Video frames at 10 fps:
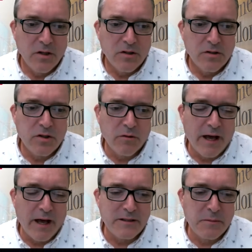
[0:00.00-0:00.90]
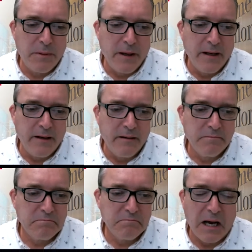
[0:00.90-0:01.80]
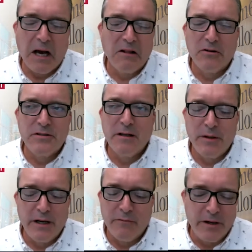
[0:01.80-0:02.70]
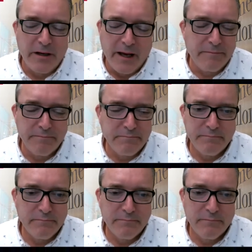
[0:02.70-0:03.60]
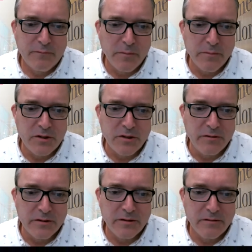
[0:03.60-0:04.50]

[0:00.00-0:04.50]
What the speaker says: So that's been, I learn something every day from students.